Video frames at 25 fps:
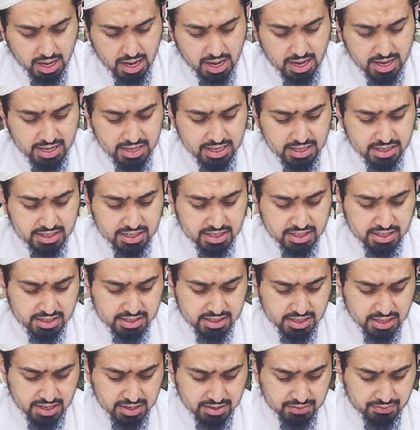i.e.,
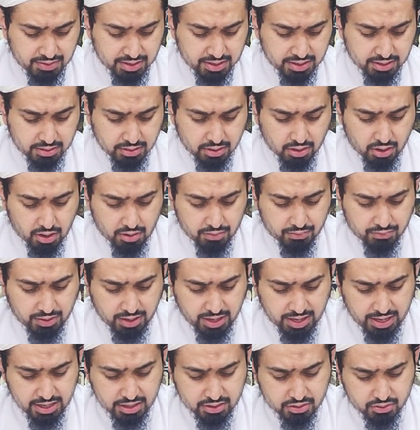deserving of
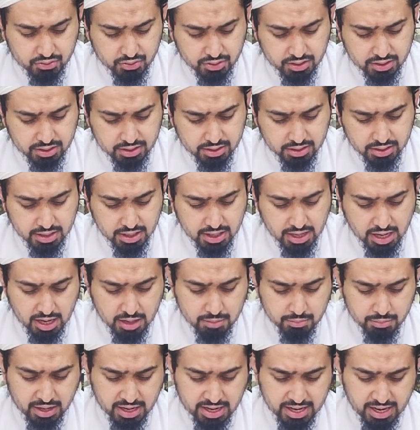hatred
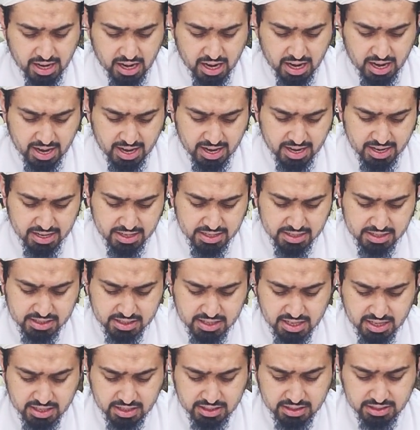in my eyes
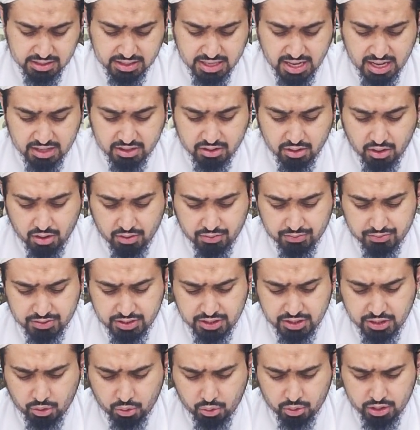than that of
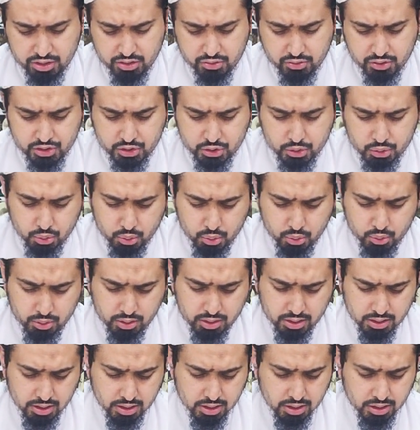the Holy Rasul
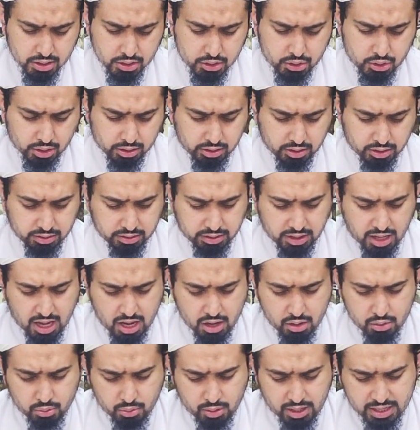
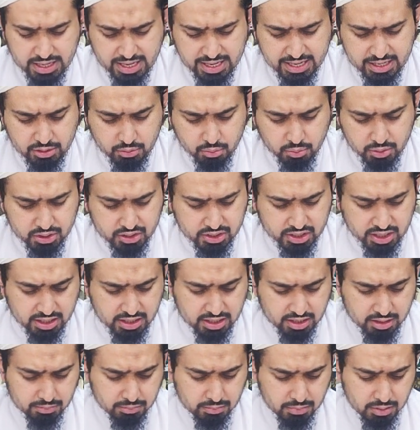sallallahu alaihi
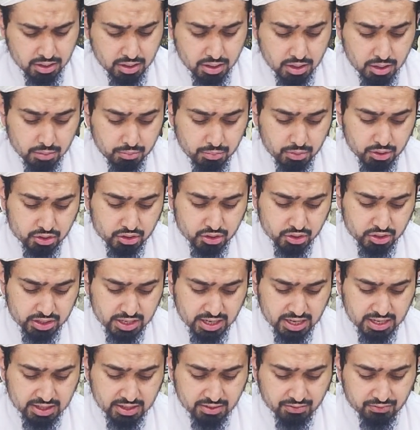wasallam. But
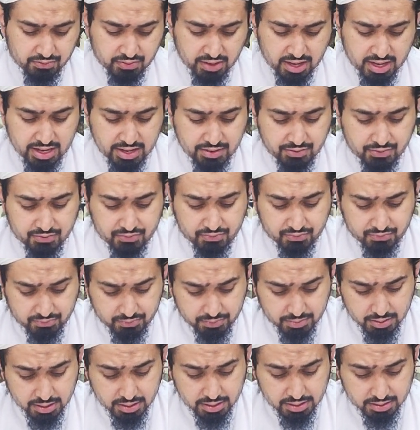today, the very
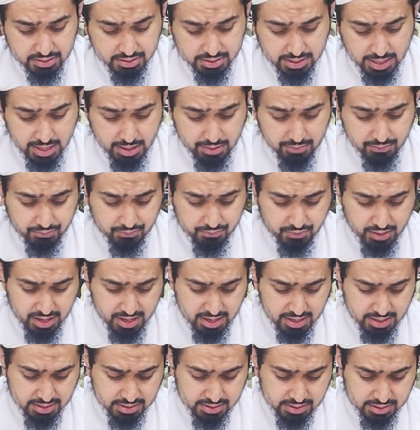same
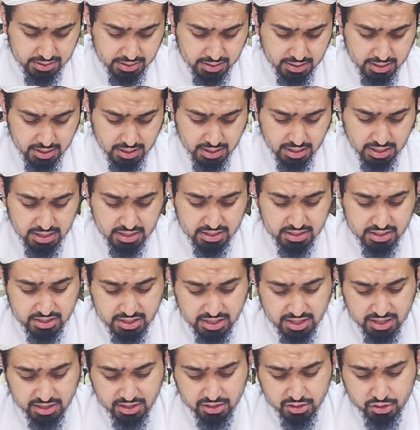face is
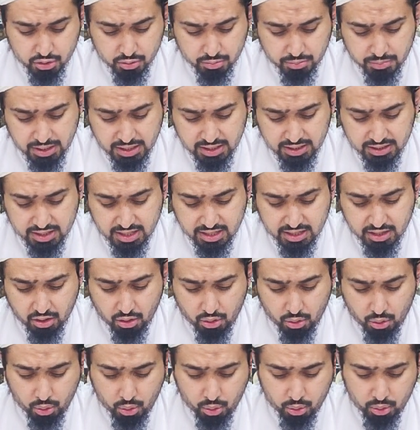dearer to me than
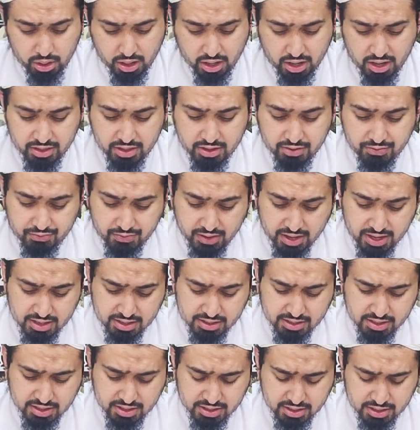all other
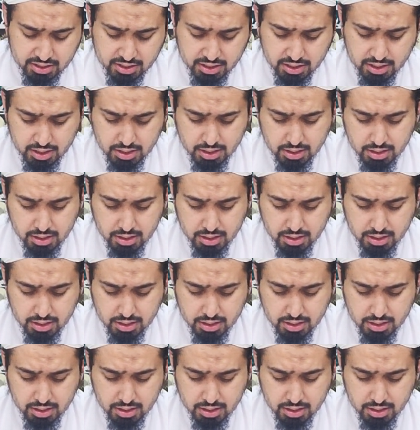faces.